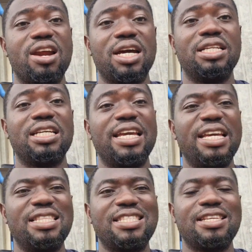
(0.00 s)
around
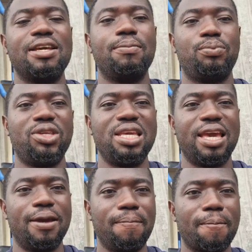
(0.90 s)
8
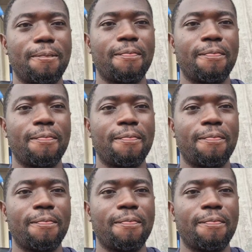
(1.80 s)
p.m.,